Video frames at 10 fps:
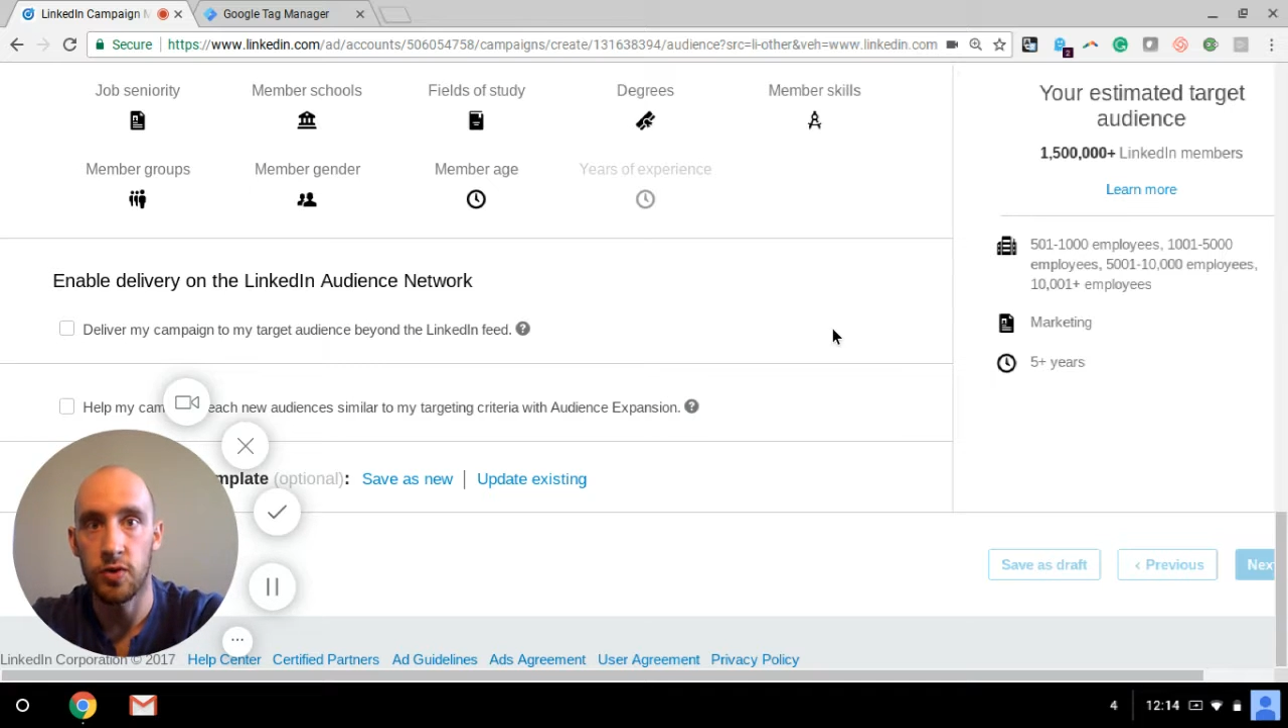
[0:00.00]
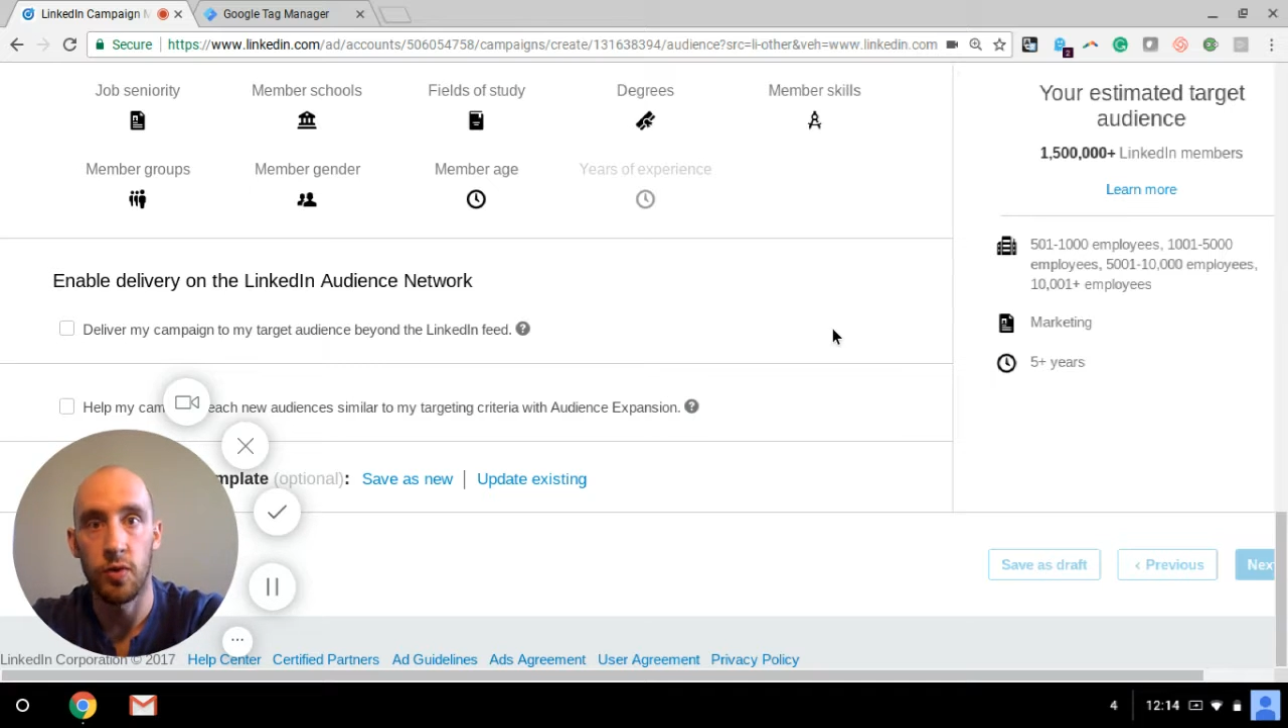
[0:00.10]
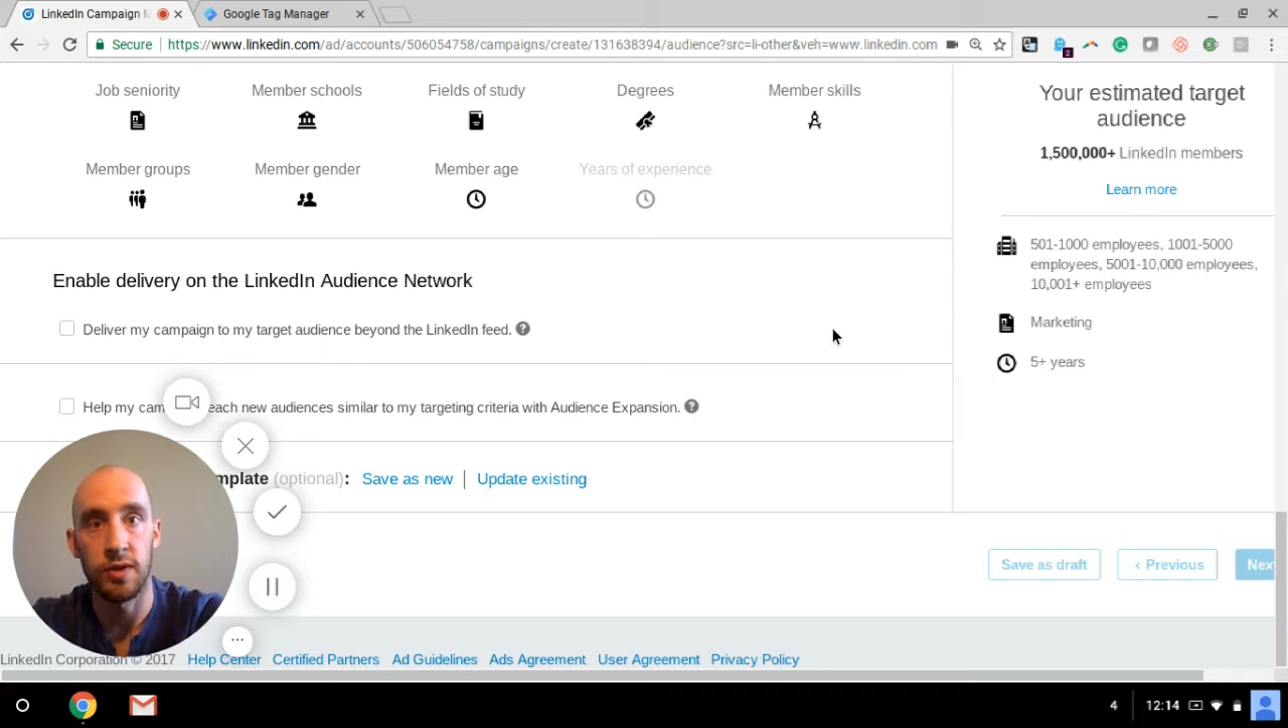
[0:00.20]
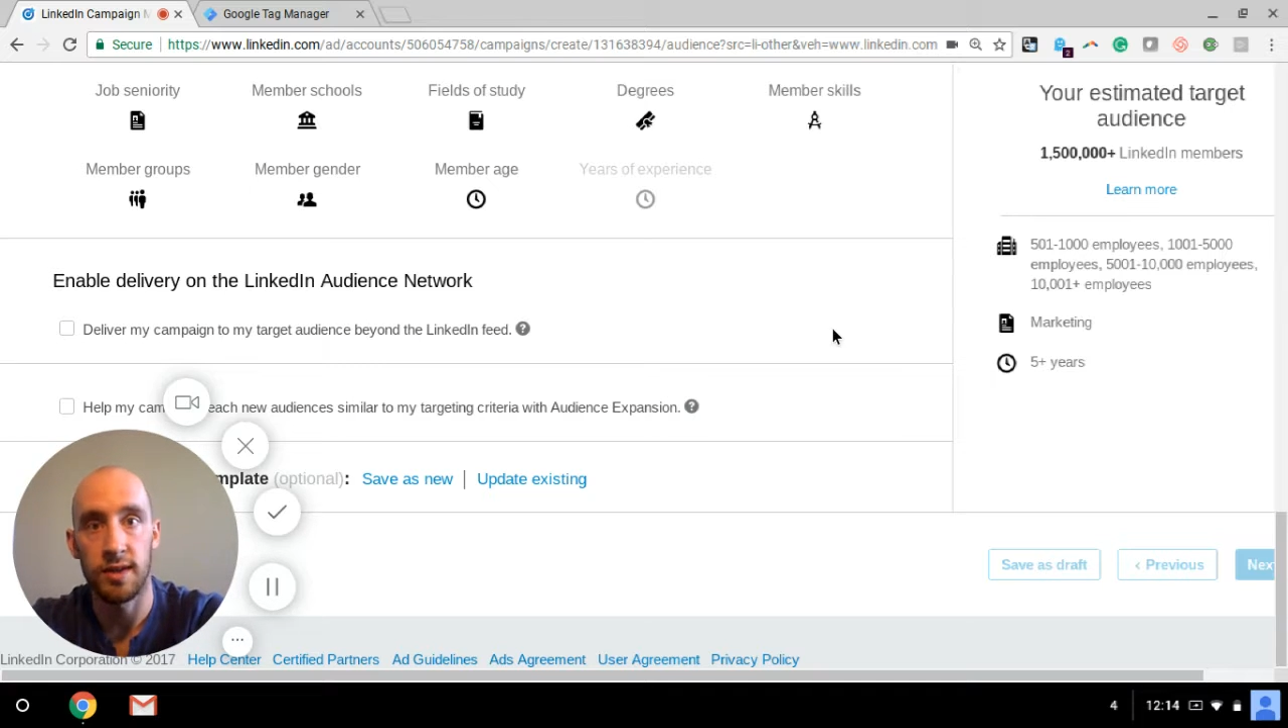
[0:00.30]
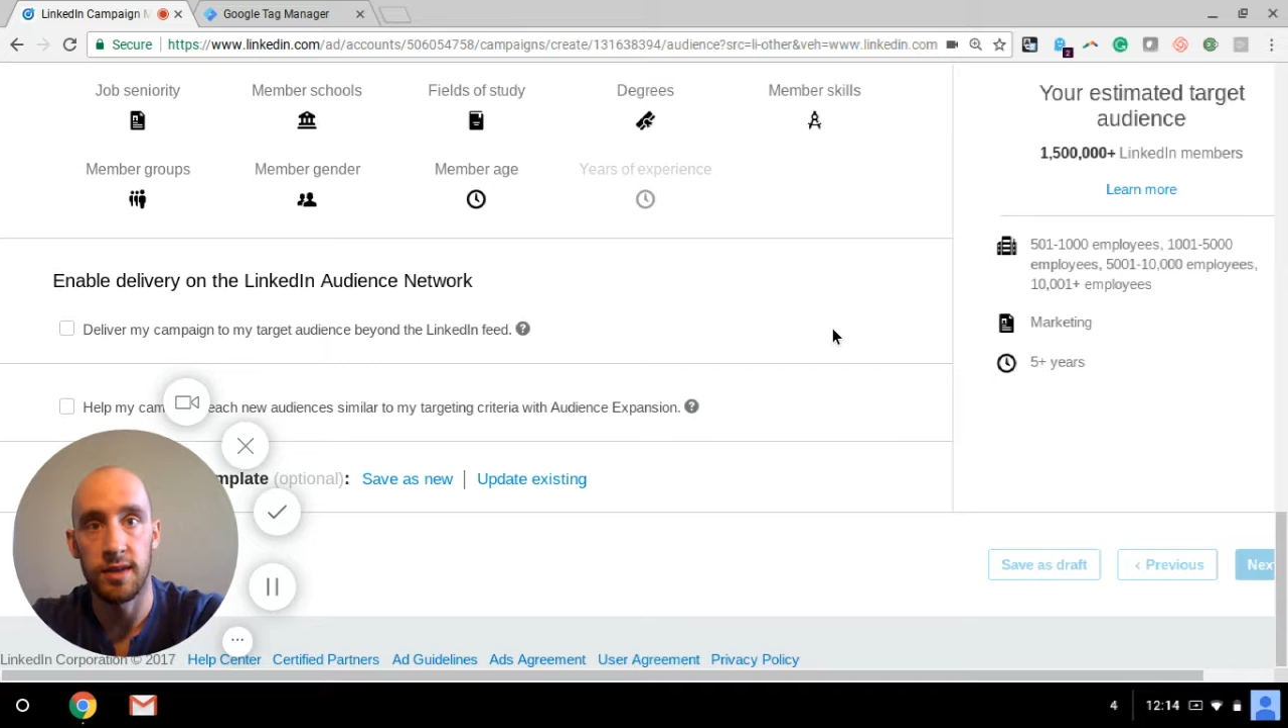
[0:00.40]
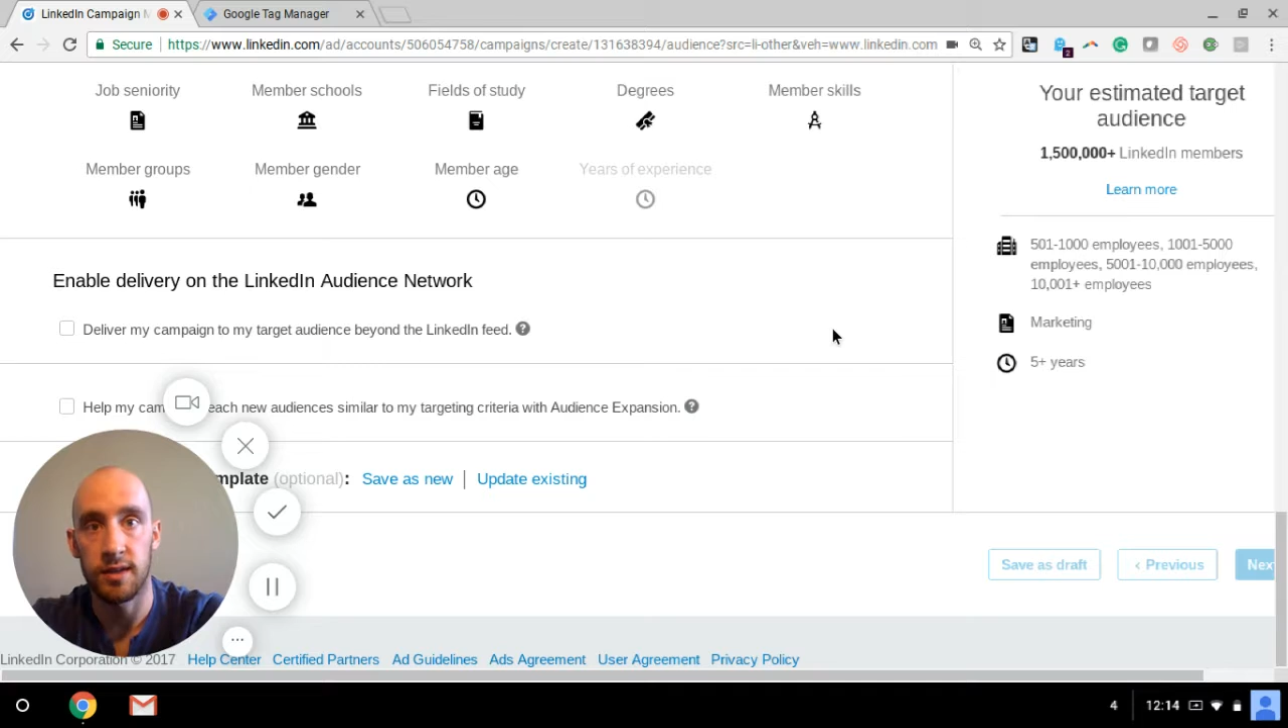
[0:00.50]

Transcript: or didn't